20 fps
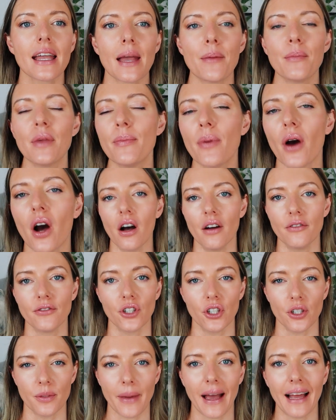can be part of
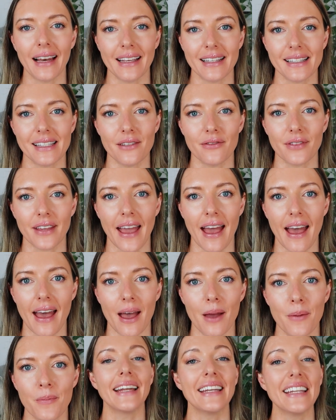good palliative
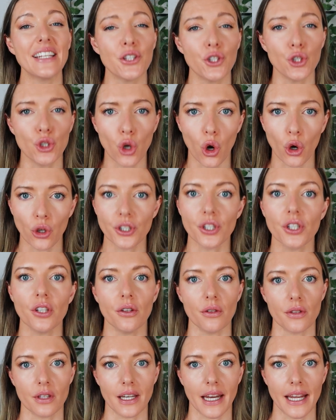care and is not
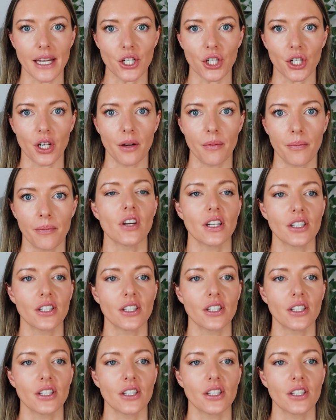euthanasia. For